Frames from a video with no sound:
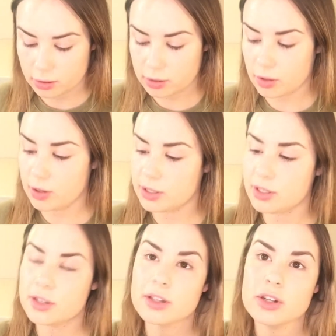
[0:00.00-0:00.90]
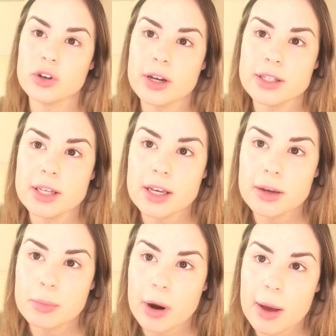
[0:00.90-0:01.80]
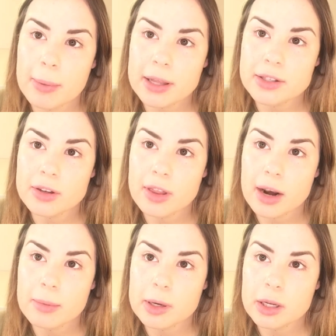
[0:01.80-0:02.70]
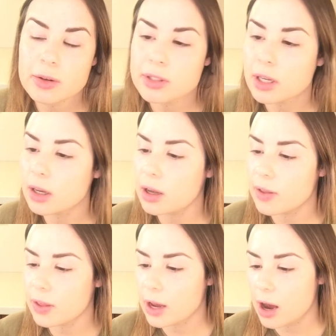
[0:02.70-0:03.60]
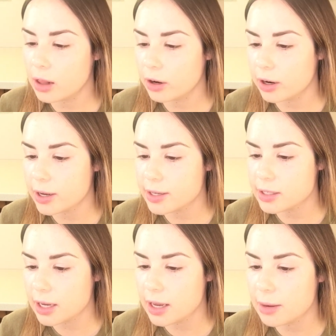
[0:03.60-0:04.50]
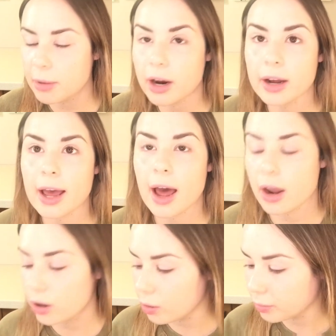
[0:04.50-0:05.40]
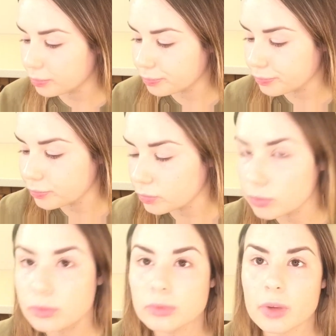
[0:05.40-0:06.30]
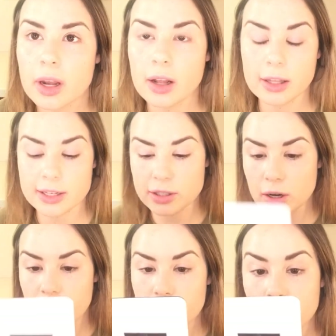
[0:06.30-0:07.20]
So this is the Geek brow pencil that I've been using, and the color is in Americano. And I'll list all the